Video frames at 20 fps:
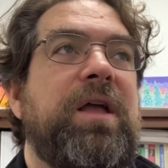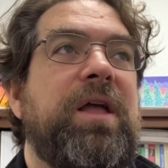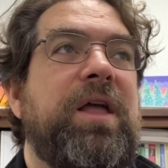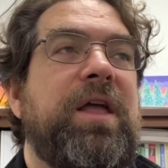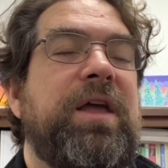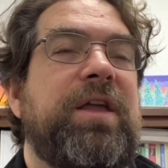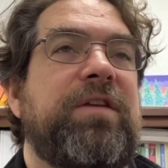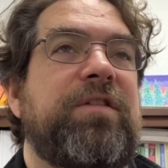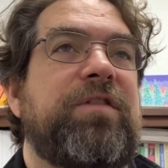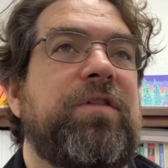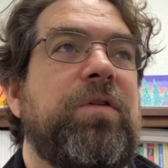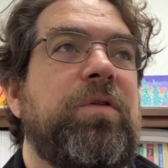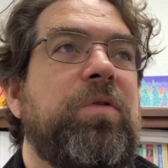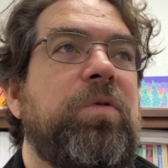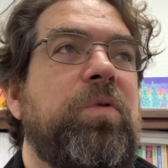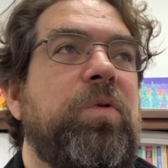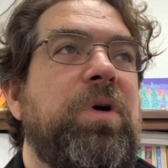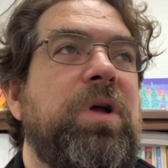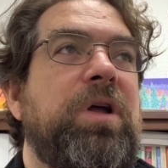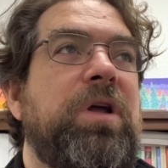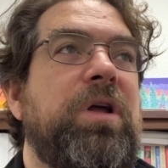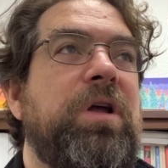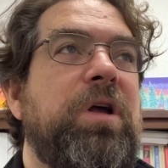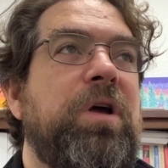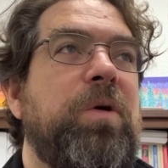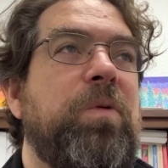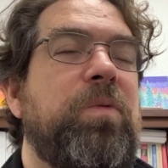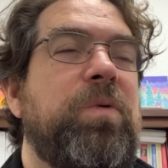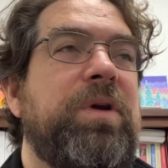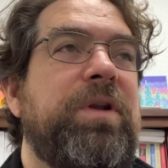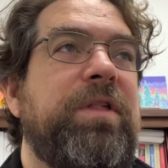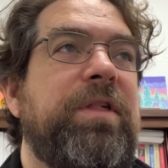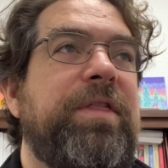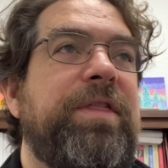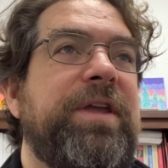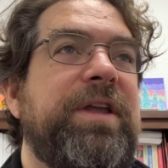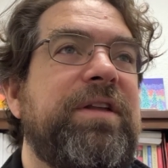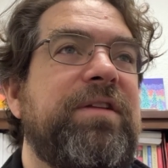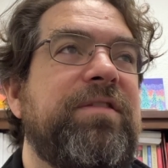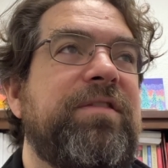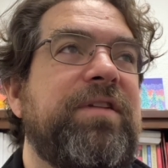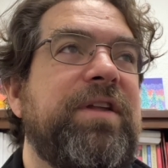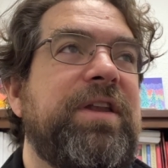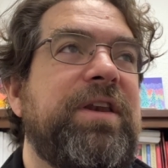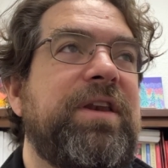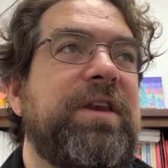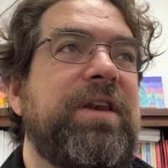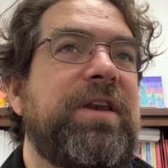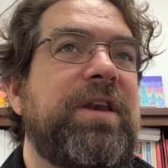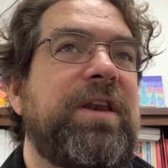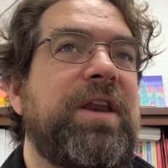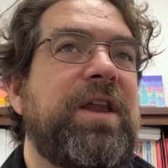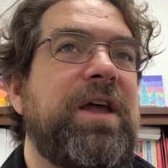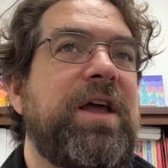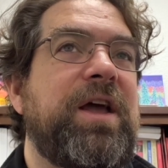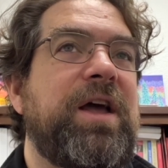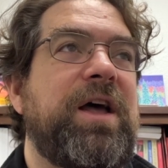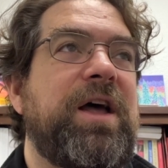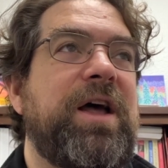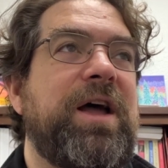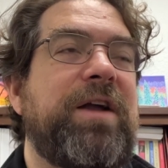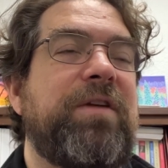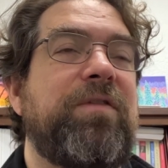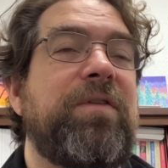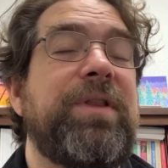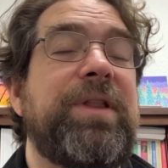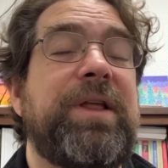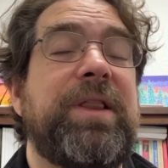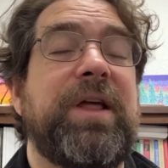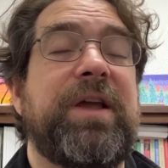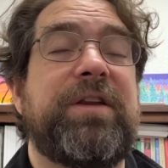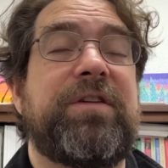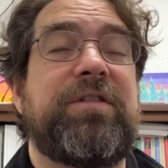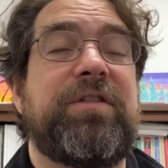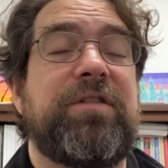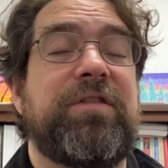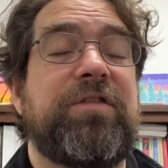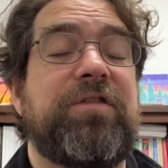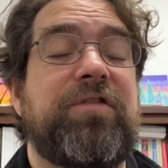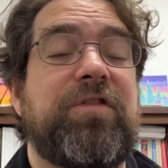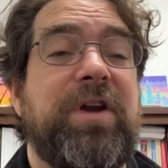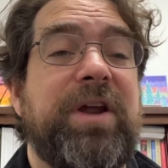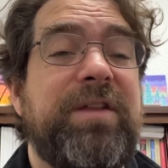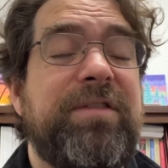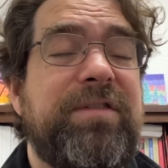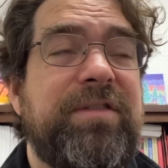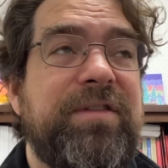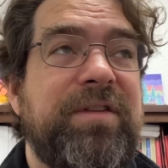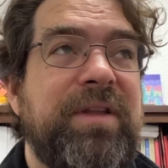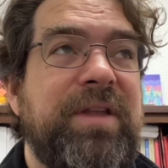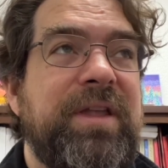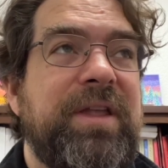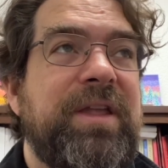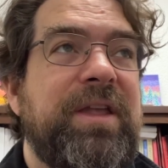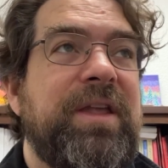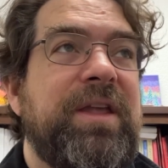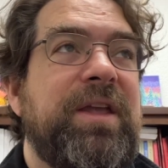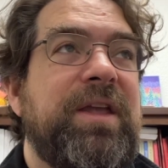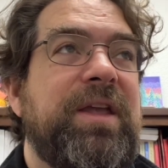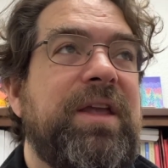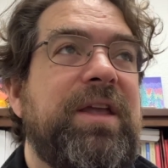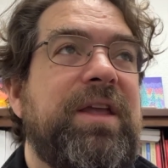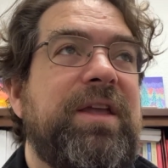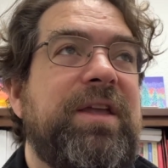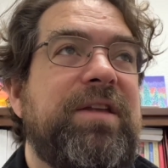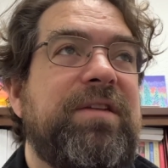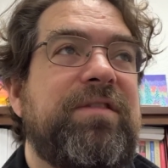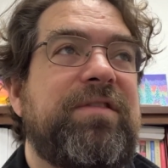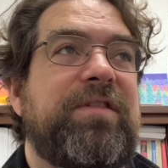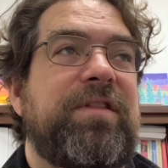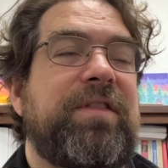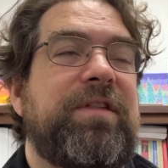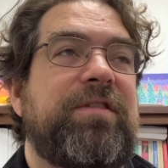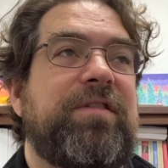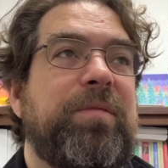And so one of the things that I really like to stress is this